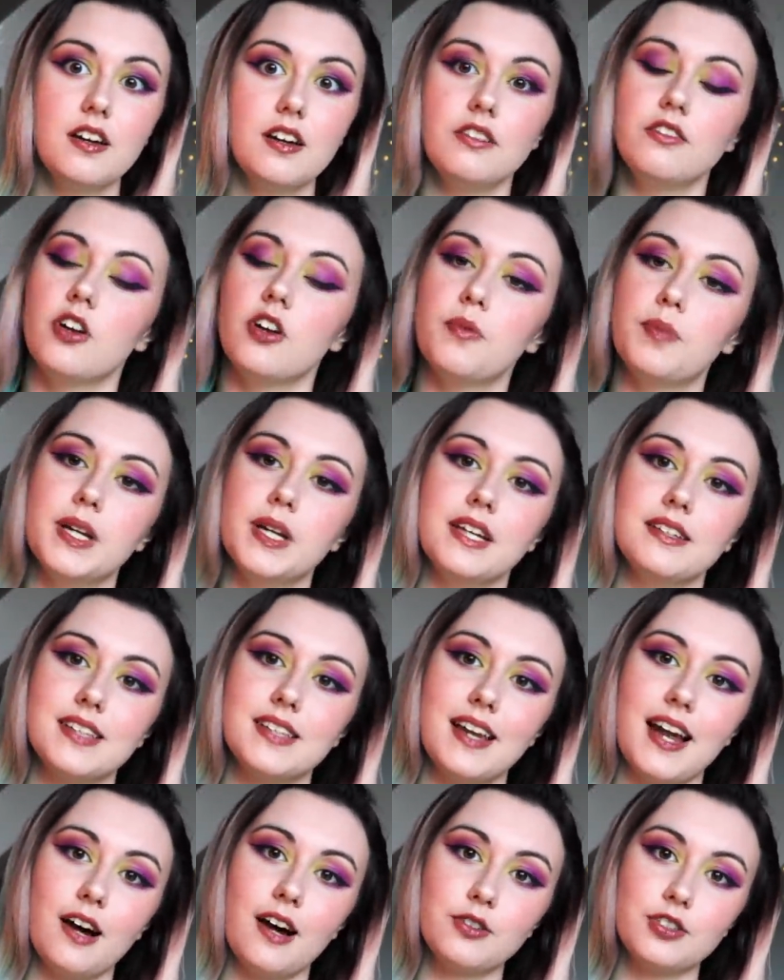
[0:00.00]
Nobody is
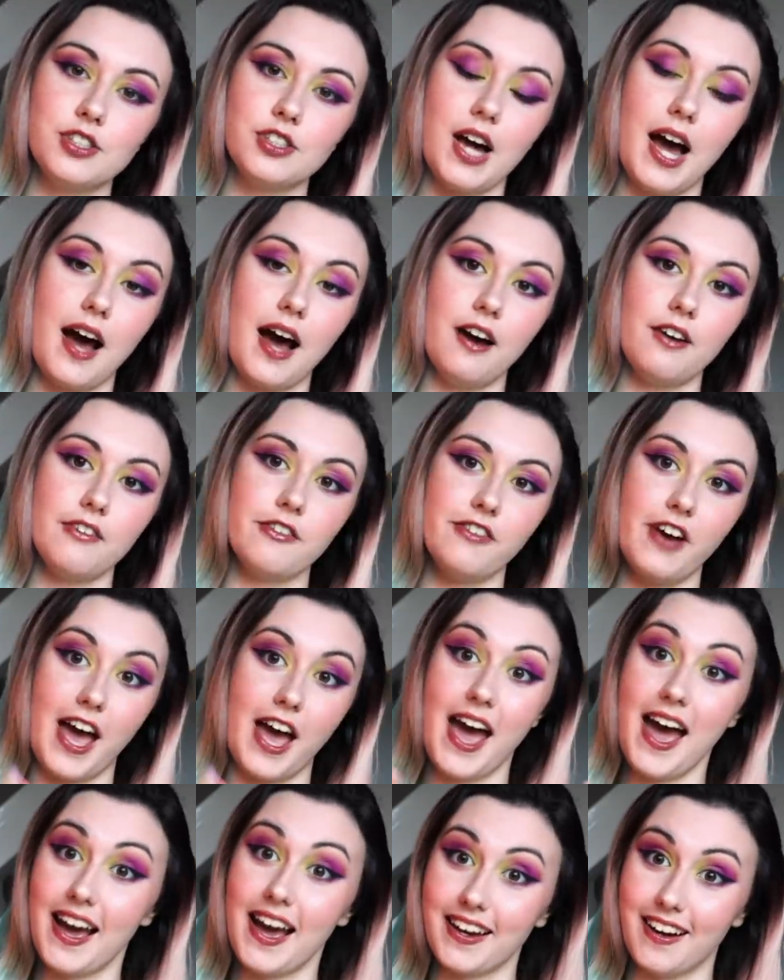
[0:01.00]
allowed to have a
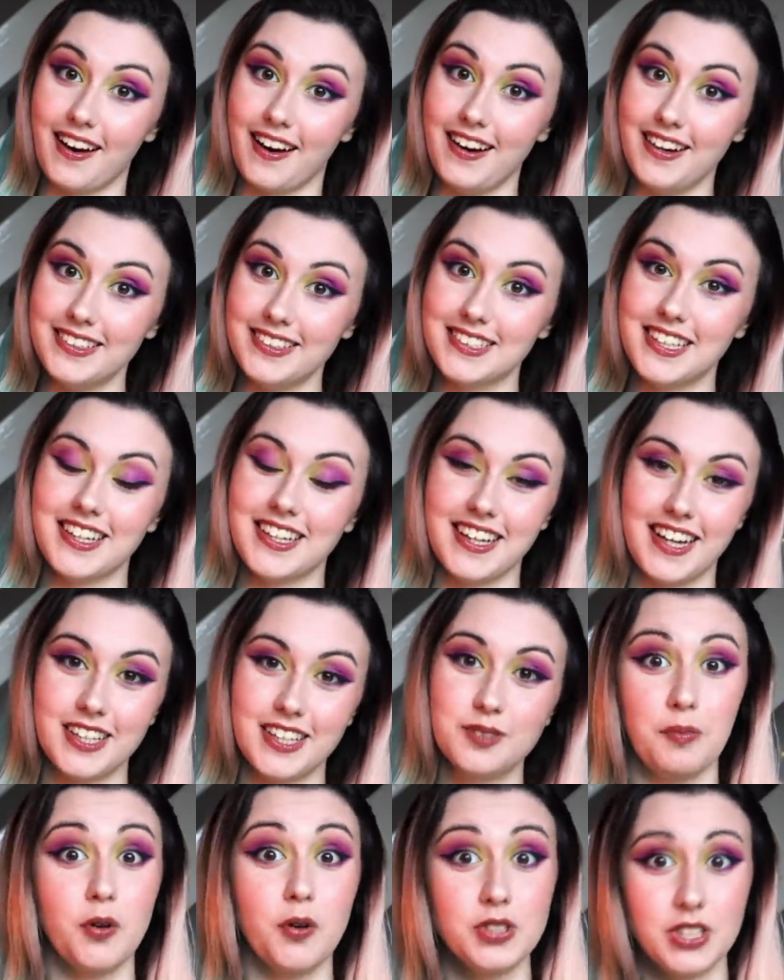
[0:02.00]
haircut
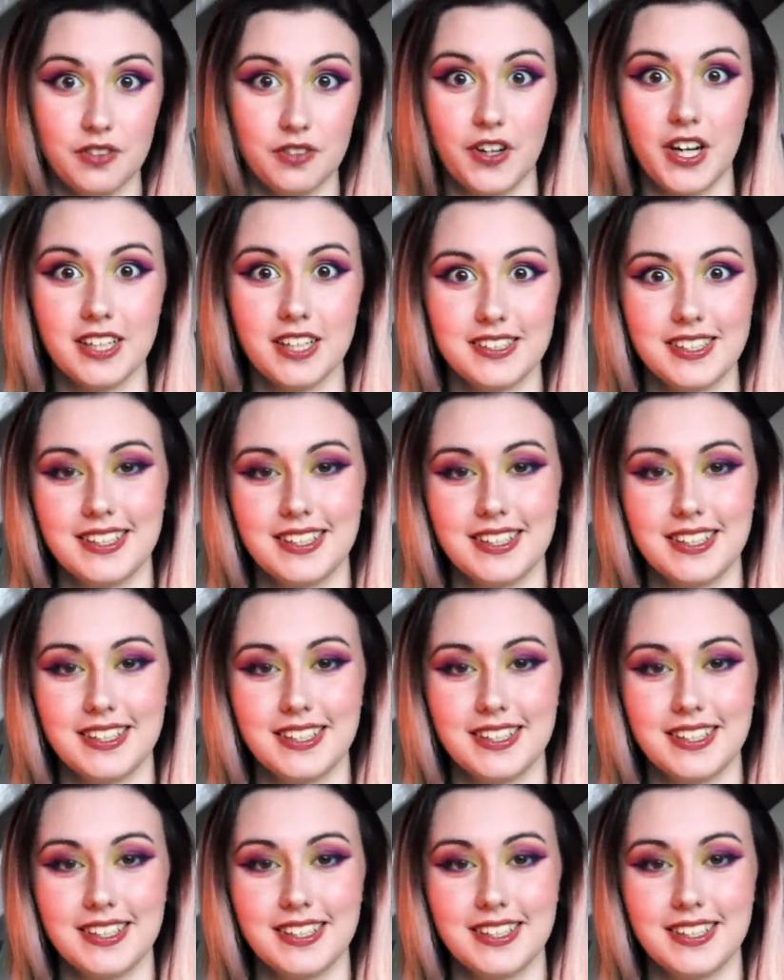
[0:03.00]
unless most of us,